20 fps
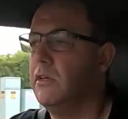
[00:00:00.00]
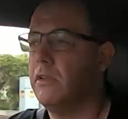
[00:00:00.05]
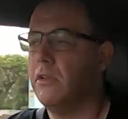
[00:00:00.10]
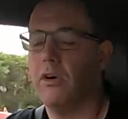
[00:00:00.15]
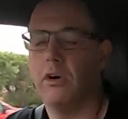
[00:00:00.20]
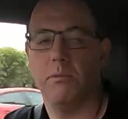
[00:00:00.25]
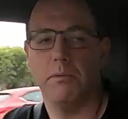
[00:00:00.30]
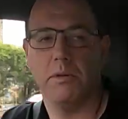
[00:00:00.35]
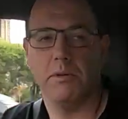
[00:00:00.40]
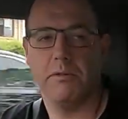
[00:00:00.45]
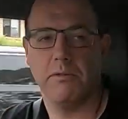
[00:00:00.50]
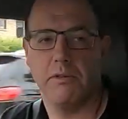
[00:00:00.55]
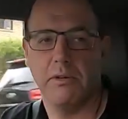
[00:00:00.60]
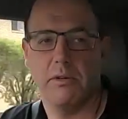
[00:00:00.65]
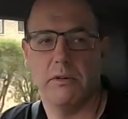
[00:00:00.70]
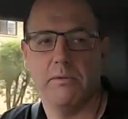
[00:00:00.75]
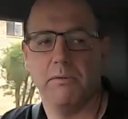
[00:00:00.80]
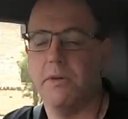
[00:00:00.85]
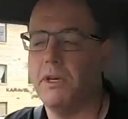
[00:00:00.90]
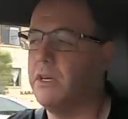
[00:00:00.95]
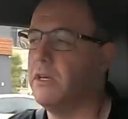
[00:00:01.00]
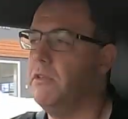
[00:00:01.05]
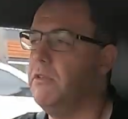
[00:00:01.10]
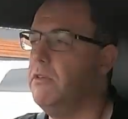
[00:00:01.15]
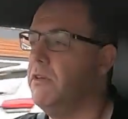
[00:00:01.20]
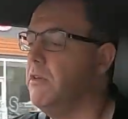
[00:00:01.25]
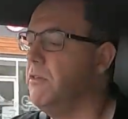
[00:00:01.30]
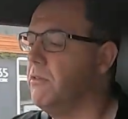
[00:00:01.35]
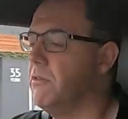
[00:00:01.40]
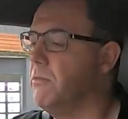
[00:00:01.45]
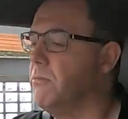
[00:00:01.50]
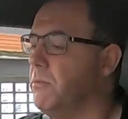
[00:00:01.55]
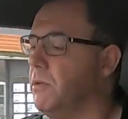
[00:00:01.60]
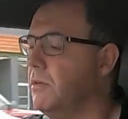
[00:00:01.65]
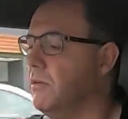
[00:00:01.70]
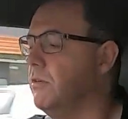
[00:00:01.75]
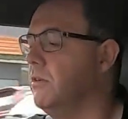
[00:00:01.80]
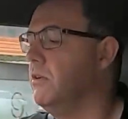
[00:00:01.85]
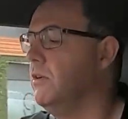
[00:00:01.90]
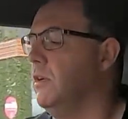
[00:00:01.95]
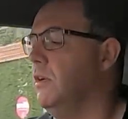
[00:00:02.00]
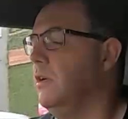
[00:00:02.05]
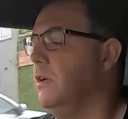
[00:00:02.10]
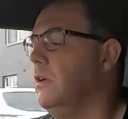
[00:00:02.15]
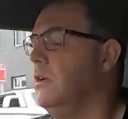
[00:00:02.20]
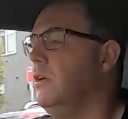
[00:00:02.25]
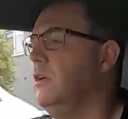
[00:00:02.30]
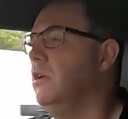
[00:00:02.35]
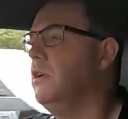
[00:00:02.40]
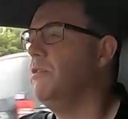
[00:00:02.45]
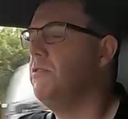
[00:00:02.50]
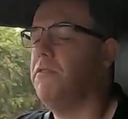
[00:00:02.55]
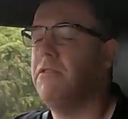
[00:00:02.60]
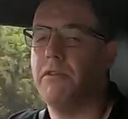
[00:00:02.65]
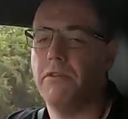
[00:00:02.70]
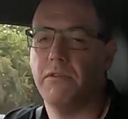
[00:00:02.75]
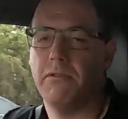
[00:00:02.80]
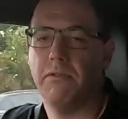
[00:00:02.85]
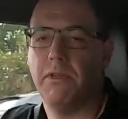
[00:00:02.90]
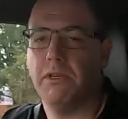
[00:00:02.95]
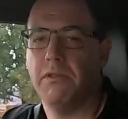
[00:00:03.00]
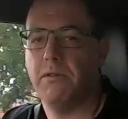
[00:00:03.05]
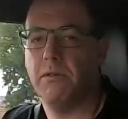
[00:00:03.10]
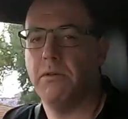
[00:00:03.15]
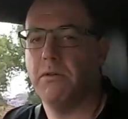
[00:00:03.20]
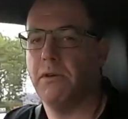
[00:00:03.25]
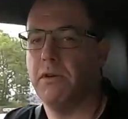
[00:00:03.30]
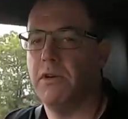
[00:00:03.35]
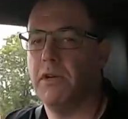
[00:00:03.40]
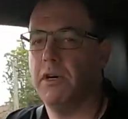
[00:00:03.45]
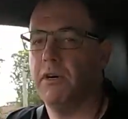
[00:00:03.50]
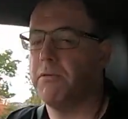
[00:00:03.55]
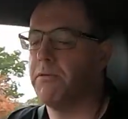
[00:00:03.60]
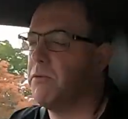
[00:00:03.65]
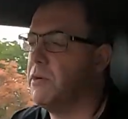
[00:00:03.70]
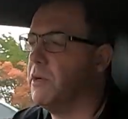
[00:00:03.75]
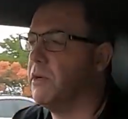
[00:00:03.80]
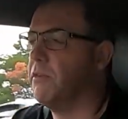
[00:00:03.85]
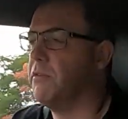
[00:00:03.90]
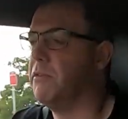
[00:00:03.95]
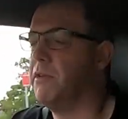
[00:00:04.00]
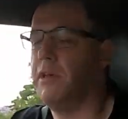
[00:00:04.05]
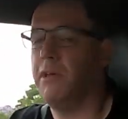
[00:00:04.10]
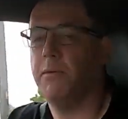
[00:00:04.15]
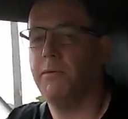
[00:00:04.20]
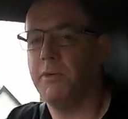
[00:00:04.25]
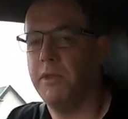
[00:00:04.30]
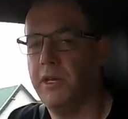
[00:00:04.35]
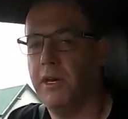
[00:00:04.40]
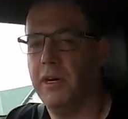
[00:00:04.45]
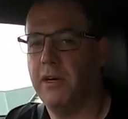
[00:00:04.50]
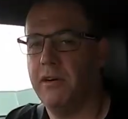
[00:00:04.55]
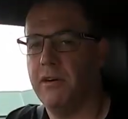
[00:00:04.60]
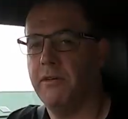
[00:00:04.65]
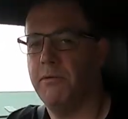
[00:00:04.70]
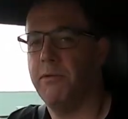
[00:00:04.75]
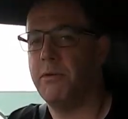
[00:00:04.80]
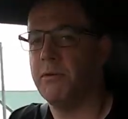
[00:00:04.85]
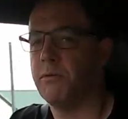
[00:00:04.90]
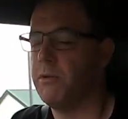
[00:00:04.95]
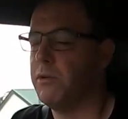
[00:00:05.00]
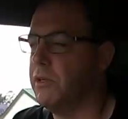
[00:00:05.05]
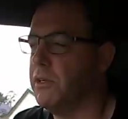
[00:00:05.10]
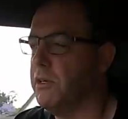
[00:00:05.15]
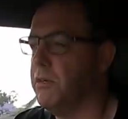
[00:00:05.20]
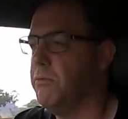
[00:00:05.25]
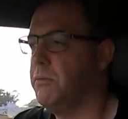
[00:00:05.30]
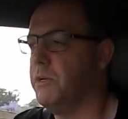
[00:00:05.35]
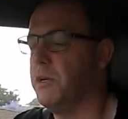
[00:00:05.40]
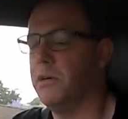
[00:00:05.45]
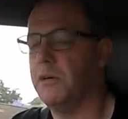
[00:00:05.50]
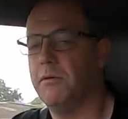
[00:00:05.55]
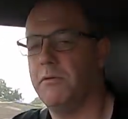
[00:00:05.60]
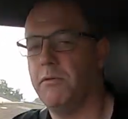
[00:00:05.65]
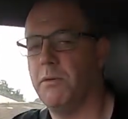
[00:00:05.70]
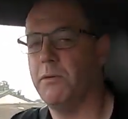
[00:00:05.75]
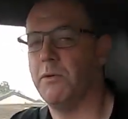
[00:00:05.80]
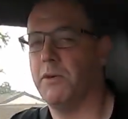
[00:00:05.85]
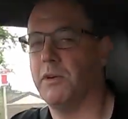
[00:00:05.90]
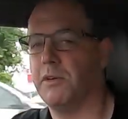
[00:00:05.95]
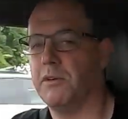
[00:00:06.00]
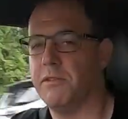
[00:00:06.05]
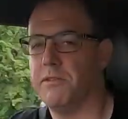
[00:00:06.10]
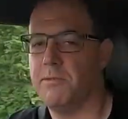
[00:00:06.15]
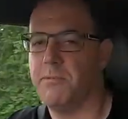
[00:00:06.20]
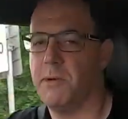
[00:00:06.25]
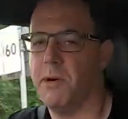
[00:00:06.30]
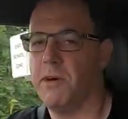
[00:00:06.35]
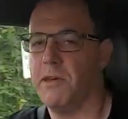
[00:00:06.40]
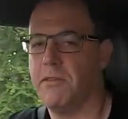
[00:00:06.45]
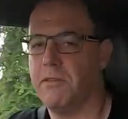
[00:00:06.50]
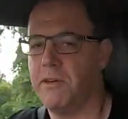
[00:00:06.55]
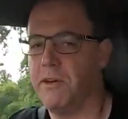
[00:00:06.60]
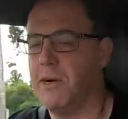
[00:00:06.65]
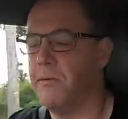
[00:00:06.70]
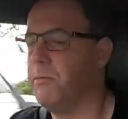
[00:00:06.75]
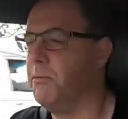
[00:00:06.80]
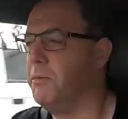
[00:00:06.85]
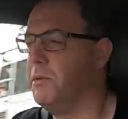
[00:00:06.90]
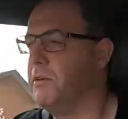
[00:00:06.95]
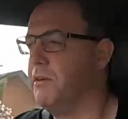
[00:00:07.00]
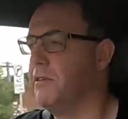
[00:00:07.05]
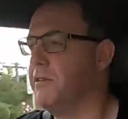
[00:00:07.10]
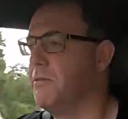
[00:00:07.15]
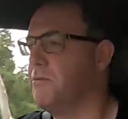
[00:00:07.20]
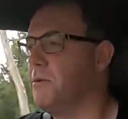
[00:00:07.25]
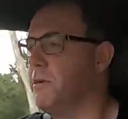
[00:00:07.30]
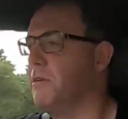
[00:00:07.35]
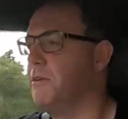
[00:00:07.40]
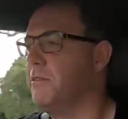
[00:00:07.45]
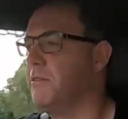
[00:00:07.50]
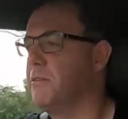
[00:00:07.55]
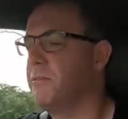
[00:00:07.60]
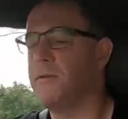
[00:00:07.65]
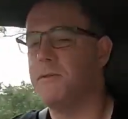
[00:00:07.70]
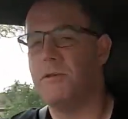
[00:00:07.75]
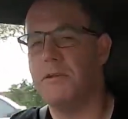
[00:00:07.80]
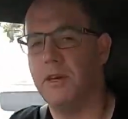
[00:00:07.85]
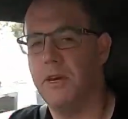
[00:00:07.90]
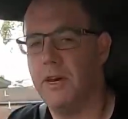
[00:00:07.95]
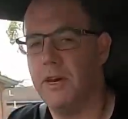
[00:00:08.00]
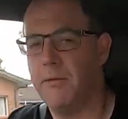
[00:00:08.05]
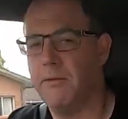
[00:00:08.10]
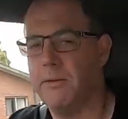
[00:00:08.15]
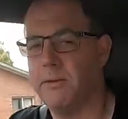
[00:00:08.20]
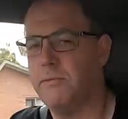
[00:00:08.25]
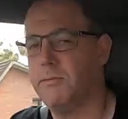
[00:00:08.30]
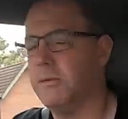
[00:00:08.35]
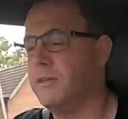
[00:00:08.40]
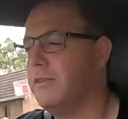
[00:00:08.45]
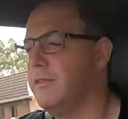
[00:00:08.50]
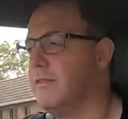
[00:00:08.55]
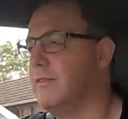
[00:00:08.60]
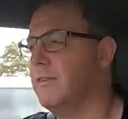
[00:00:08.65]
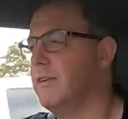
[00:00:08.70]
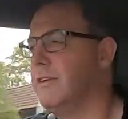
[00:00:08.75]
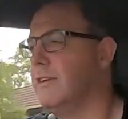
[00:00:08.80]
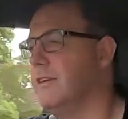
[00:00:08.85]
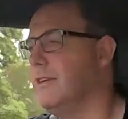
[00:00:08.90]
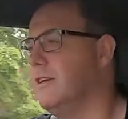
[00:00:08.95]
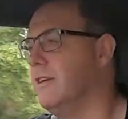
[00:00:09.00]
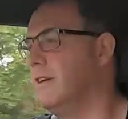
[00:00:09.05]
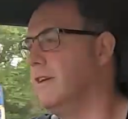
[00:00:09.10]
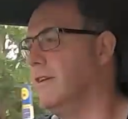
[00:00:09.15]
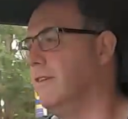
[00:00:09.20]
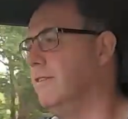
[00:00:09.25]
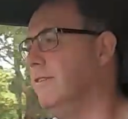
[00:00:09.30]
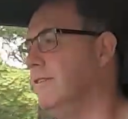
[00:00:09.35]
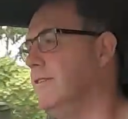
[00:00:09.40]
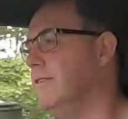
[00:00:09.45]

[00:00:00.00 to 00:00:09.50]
like myself, you can use it, but it's good enough around town without it. If you really, you know, if you wanted to spice it up a bit, I suppose it's good to have it. But yeah.